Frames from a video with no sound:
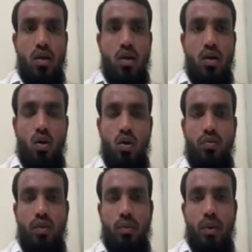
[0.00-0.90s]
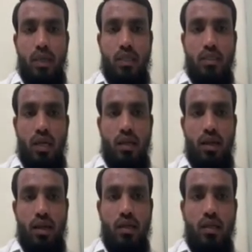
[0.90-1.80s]
chlorophyll pigments are
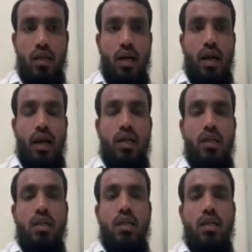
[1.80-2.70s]
there. And it